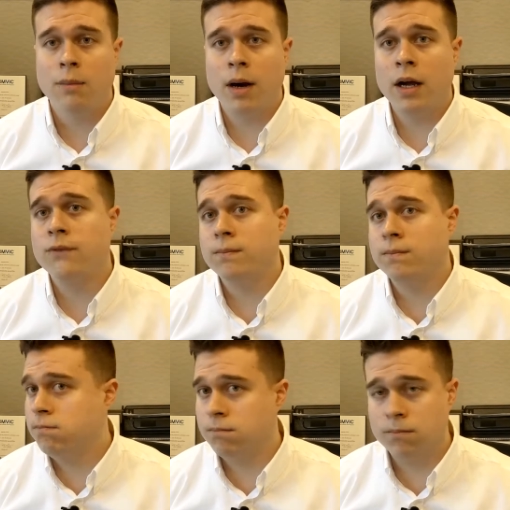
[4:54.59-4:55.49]
My
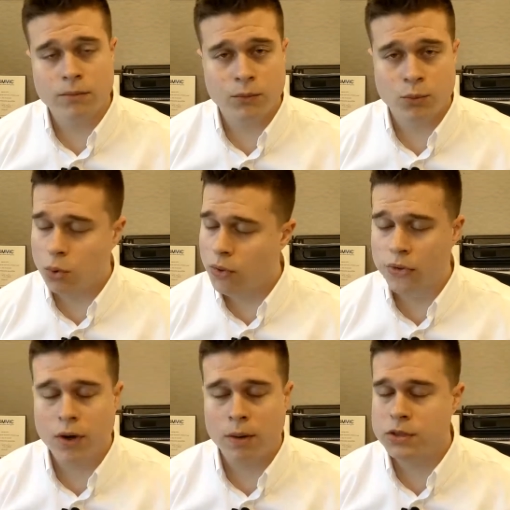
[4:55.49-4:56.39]
rule
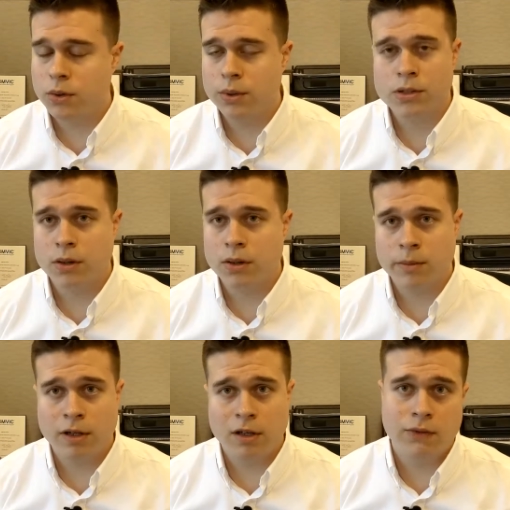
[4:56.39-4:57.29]
of thumb is always start
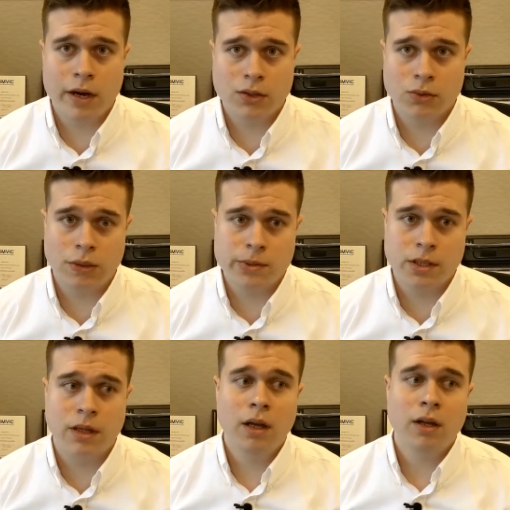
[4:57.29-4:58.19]
on the manufacturer
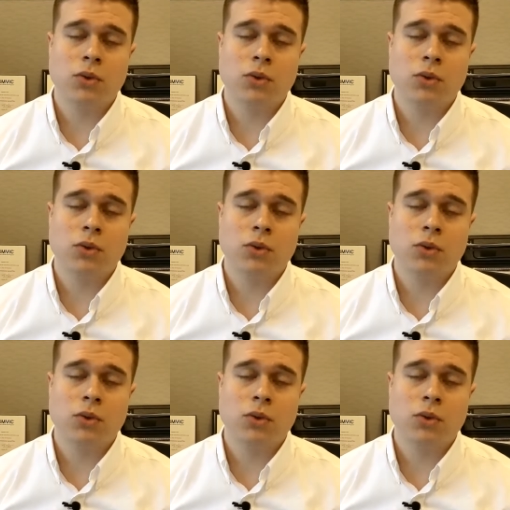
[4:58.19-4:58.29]
website